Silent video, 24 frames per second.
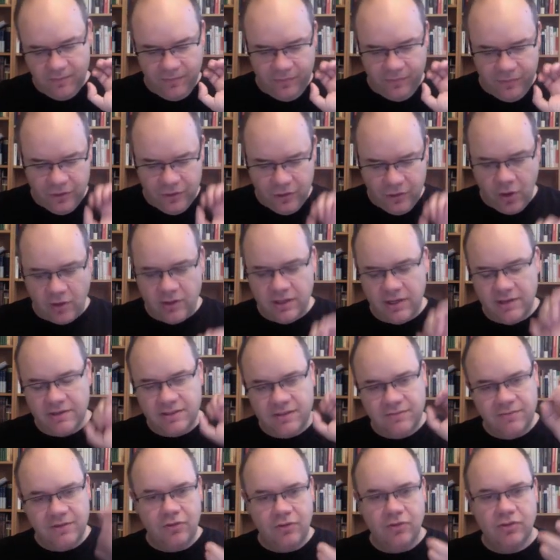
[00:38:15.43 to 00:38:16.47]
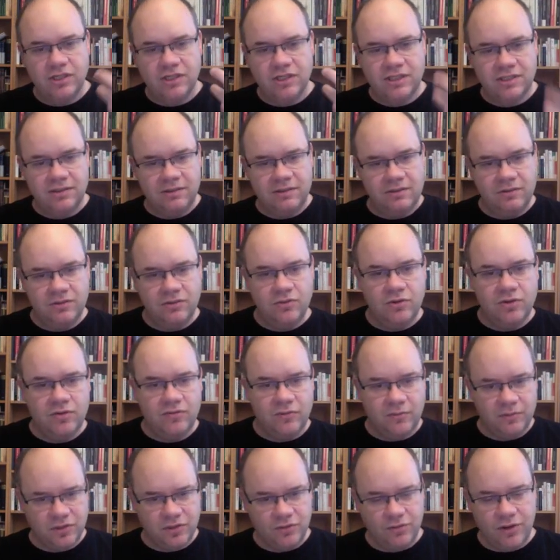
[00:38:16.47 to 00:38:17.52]
not there. So we could just do it
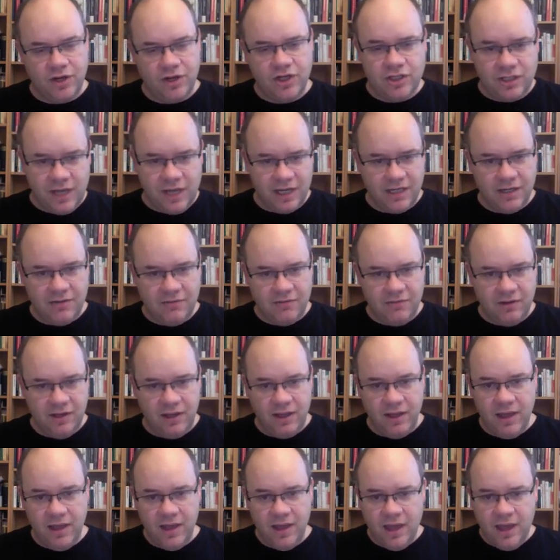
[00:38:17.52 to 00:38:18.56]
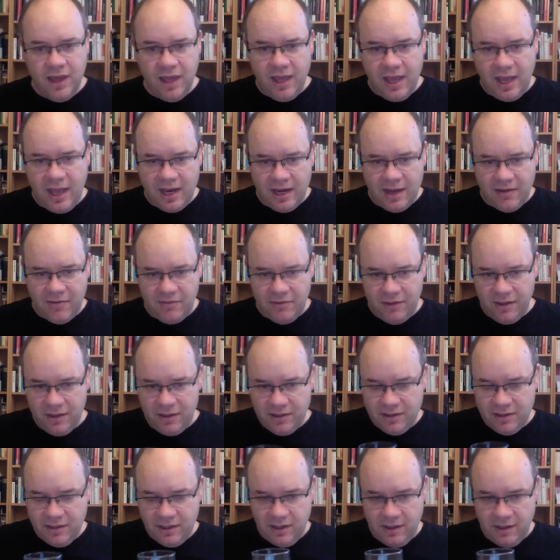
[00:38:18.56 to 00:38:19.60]
from scratch natively and have it
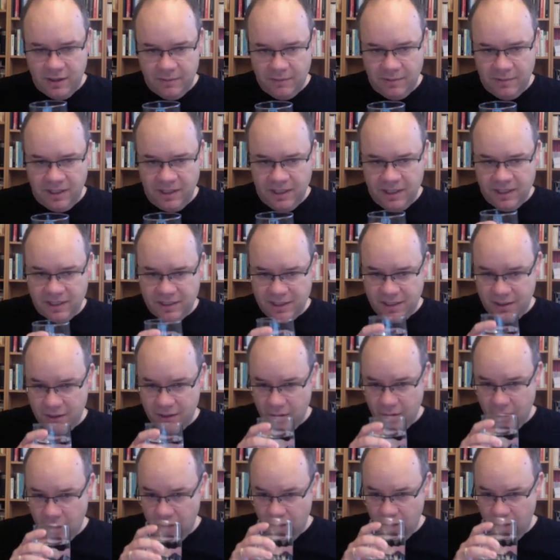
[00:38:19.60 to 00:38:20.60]
a bit easier.